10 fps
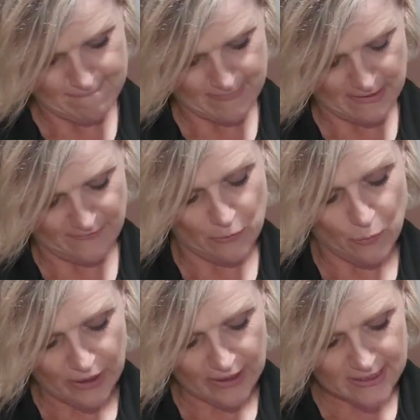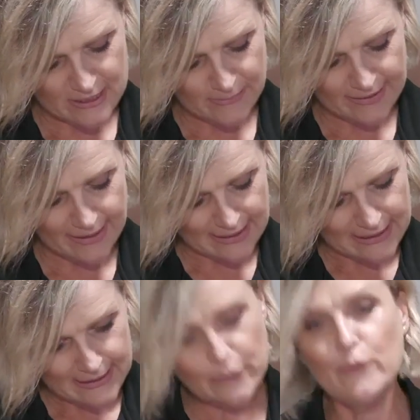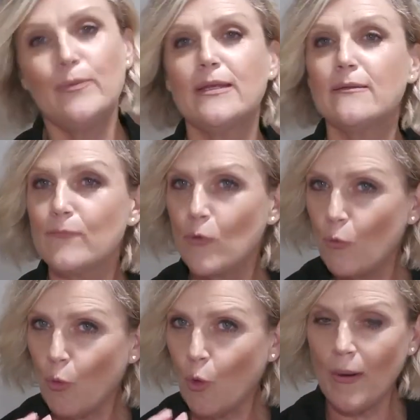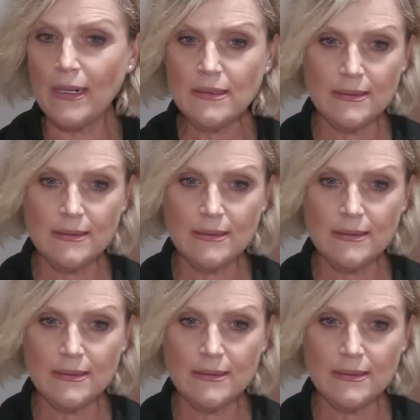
if you're wanting it to be that little bit warmer.